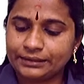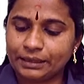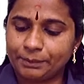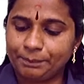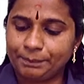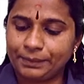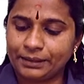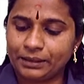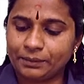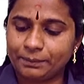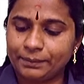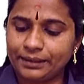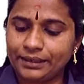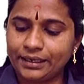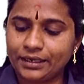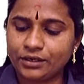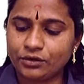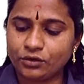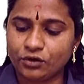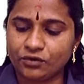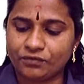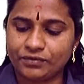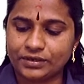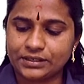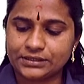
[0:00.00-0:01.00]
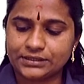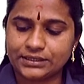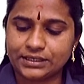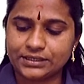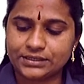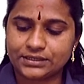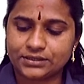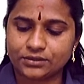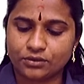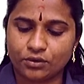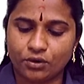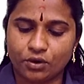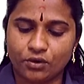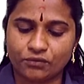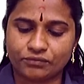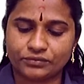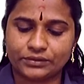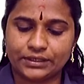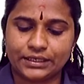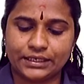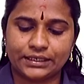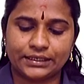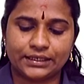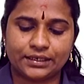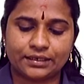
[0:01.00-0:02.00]
The permanent offices of
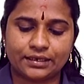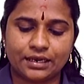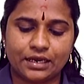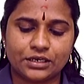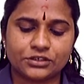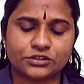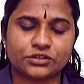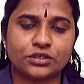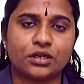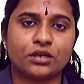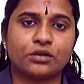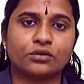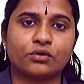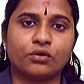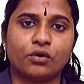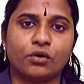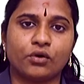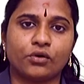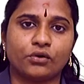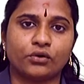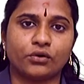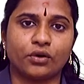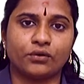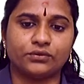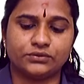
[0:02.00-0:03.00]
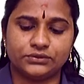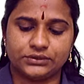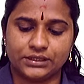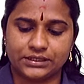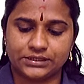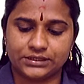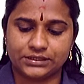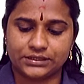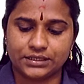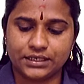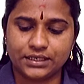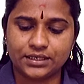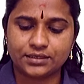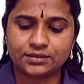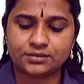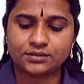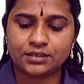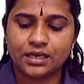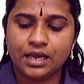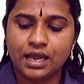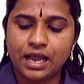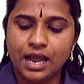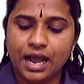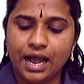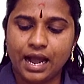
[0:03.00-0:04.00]
the International Court of Justice
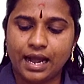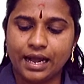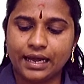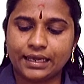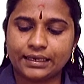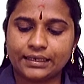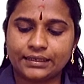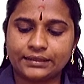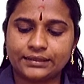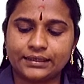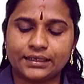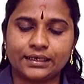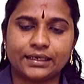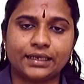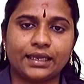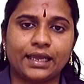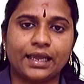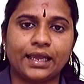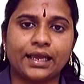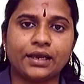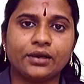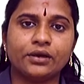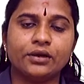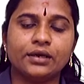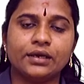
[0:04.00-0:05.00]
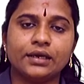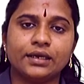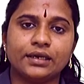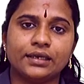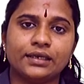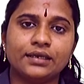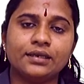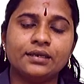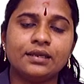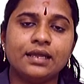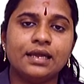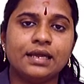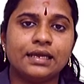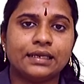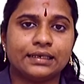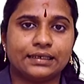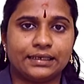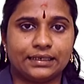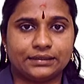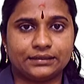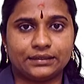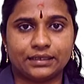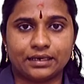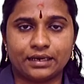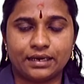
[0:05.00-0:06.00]
are in The Hague in
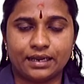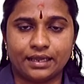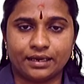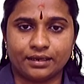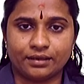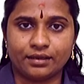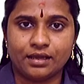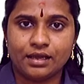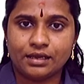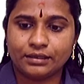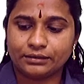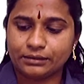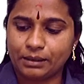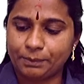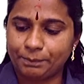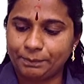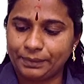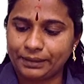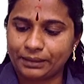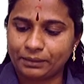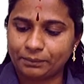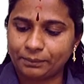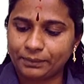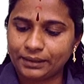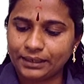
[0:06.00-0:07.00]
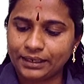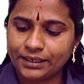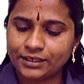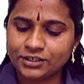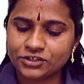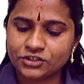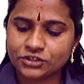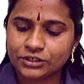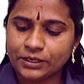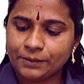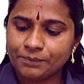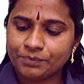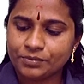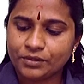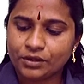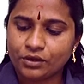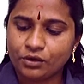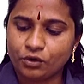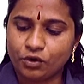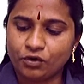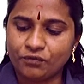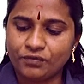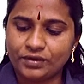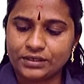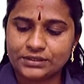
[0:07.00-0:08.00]
Netherlands. The permanent
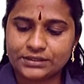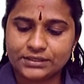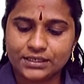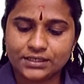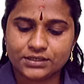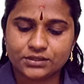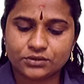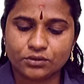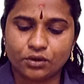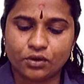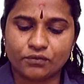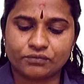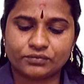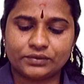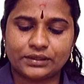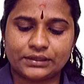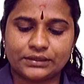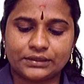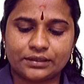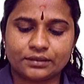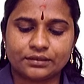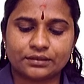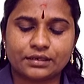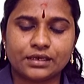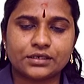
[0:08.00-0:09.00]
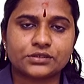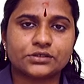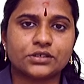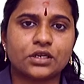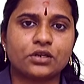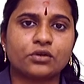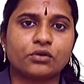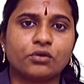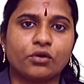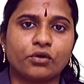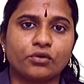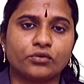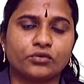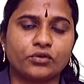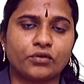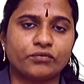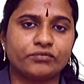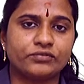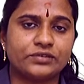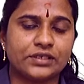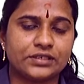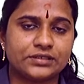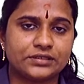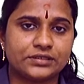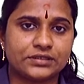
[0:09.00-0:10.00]
Offices of the International Court
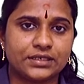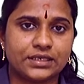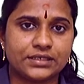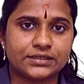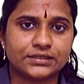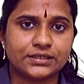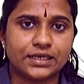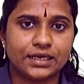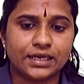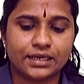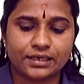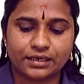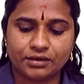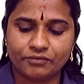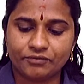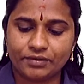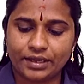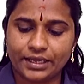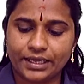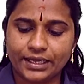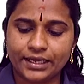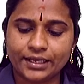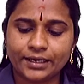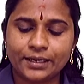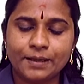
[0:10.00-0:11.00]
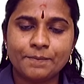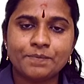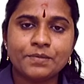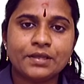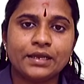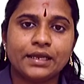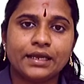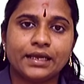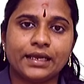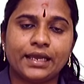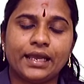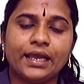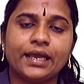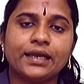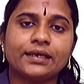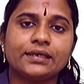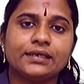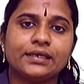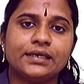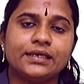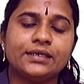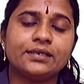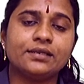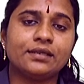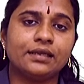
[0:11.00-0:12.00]
of Justice are in where?
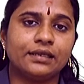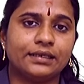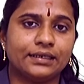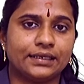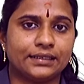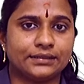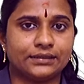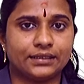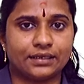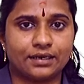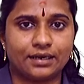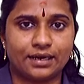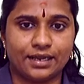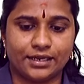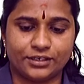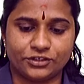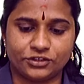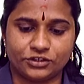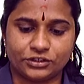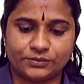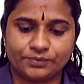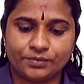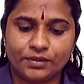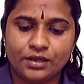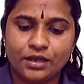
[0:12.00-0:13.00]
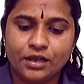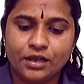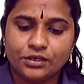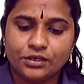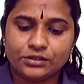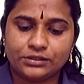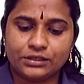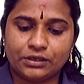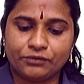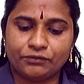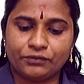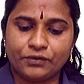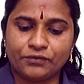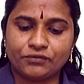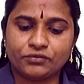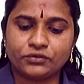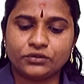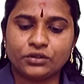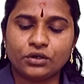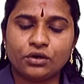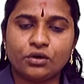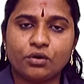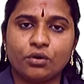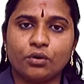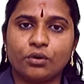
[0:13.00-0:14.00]
Hague in Netherlands. The
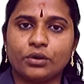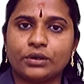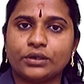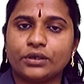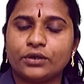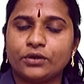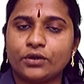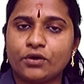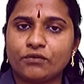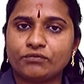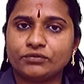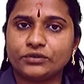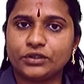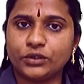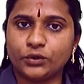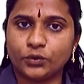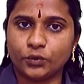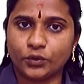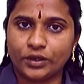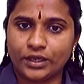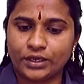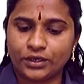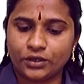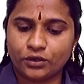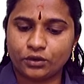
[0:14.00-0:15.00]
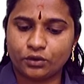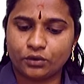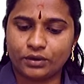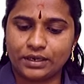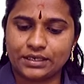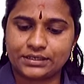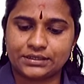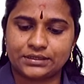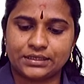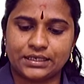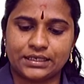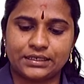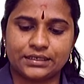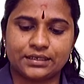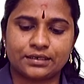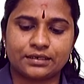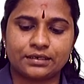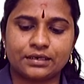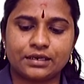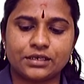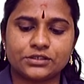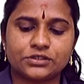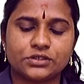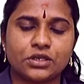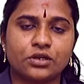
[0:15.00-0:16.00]
fifth organ of the UNO is the
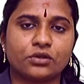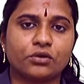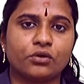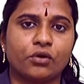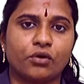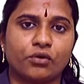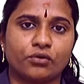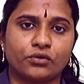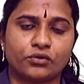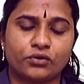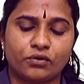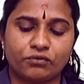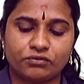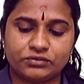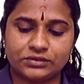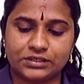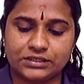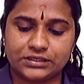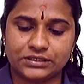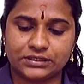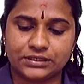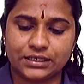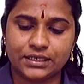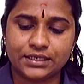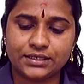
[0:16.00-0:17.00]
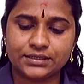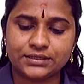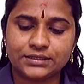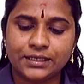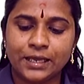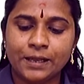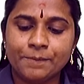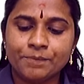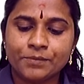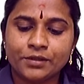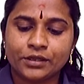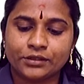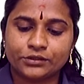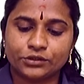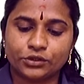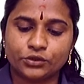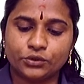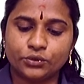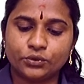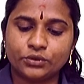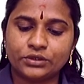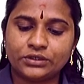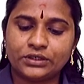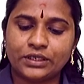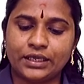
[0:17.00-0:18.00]
International Court of Justice. The
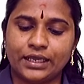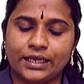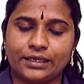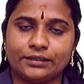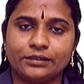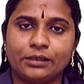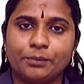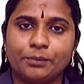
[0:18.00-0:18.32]
duty,